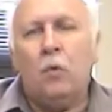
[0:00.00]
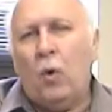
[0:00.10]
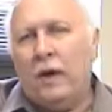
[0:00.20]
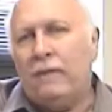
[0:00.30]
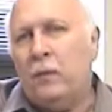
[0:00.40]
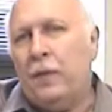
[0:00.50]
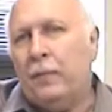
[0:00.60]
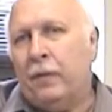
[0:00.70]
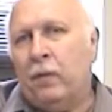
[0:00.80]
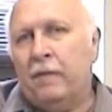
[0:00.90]
quite a few
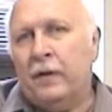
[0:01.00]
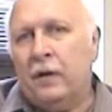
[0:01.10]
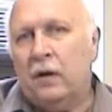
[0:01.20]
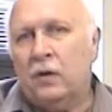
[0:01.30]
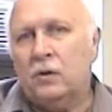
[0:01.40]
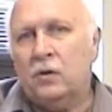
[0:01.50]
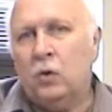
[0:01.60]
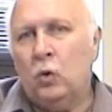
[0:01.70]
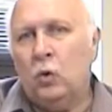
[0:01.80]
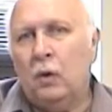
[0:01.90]
people over the years
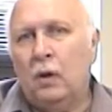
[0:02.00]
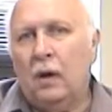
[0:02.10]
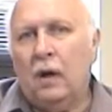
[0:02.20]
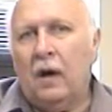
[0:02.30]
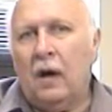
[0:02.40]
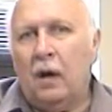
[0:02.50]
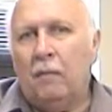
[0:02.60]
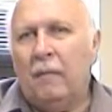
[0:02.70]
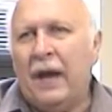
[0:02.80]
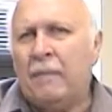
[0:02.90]
who
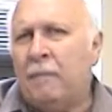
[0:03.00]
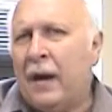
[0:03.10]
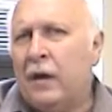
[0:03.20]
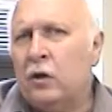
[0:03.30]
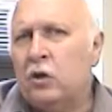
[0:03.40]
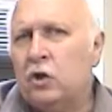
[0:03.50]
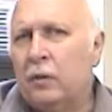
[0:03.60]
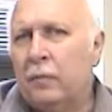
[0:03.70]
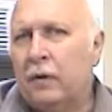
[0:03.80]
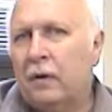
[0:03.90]
admired
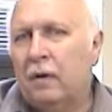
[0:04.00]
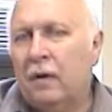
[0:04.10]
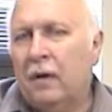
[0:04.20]
Schiebler.